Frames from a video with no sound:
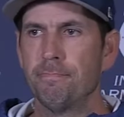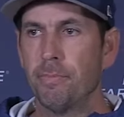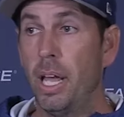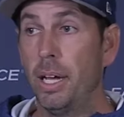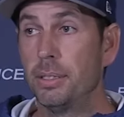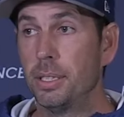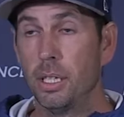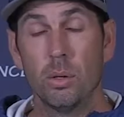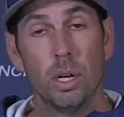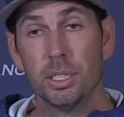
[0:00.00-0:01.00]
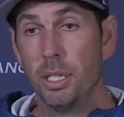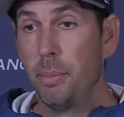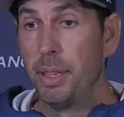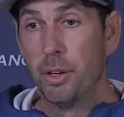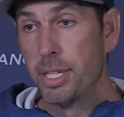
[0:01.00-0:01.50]
Yeah, it's a good question. I
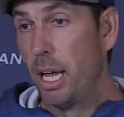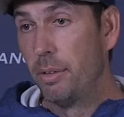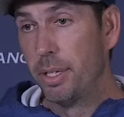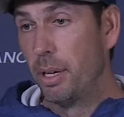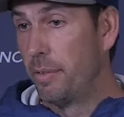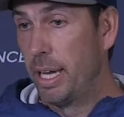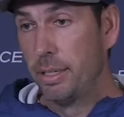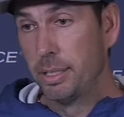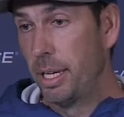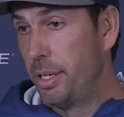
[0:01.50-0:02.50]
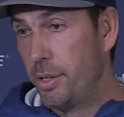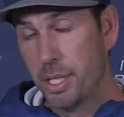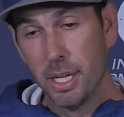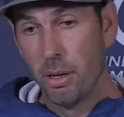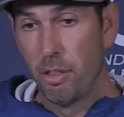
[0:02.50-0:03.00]
mean, they're talented on the outside. You
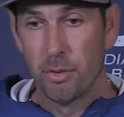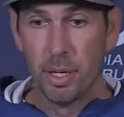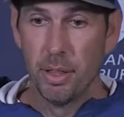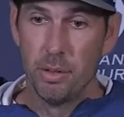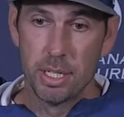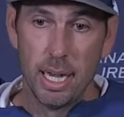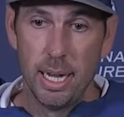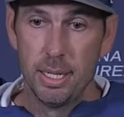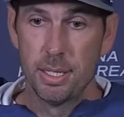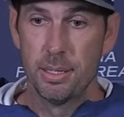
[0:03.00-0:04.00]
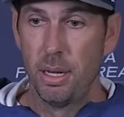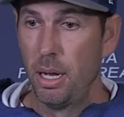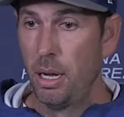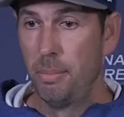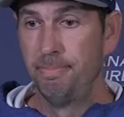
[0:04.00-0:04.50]
just hit all three of those guys.
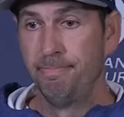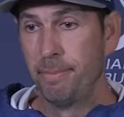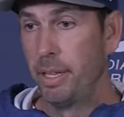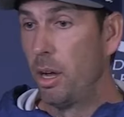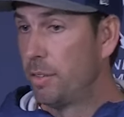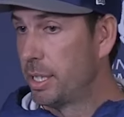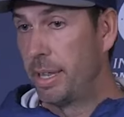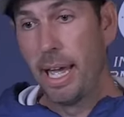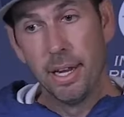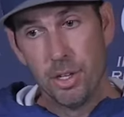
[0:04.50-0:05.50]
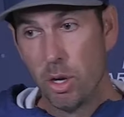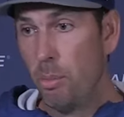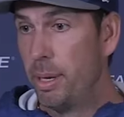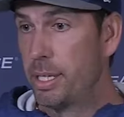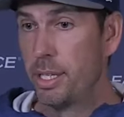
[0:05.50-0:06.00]
And obviously they added Joe
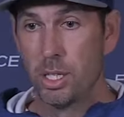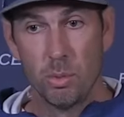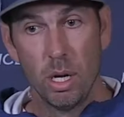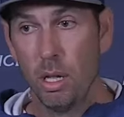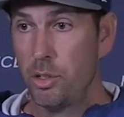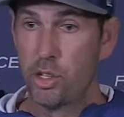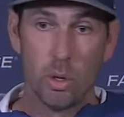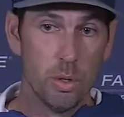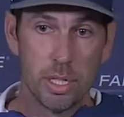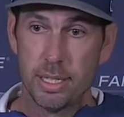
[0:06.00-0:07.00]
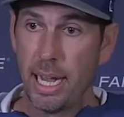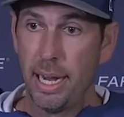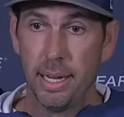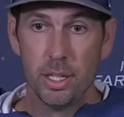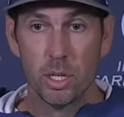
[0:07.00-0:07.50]
Mixon as well and Schultz, the
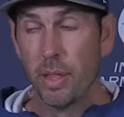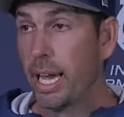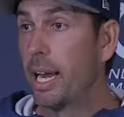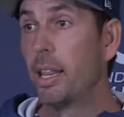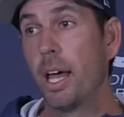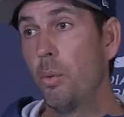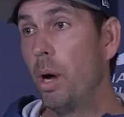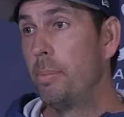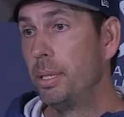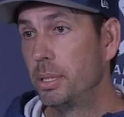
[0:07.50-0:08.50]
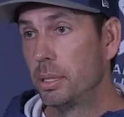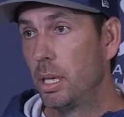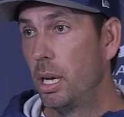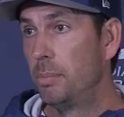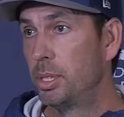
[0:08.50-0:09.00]
tight end. So they got a lot of weapons.
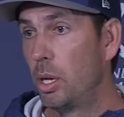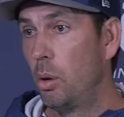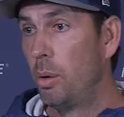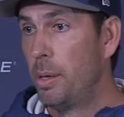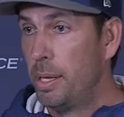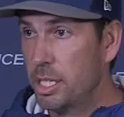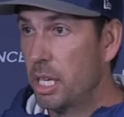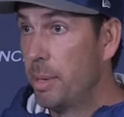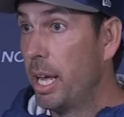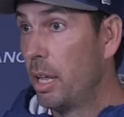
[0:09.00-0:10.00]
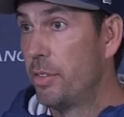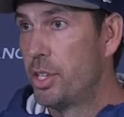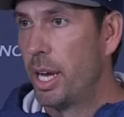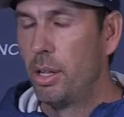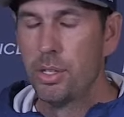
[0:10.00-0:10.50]
So it's going to be a hell of a
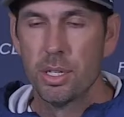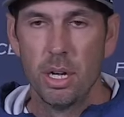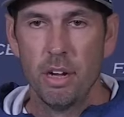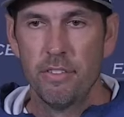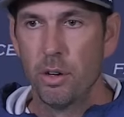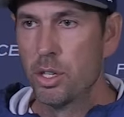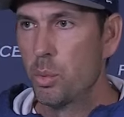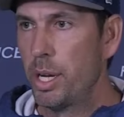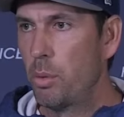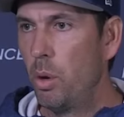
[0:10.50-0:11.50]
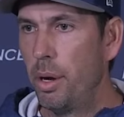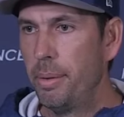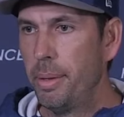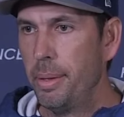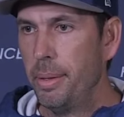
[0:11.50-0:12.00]
challenge for us week one,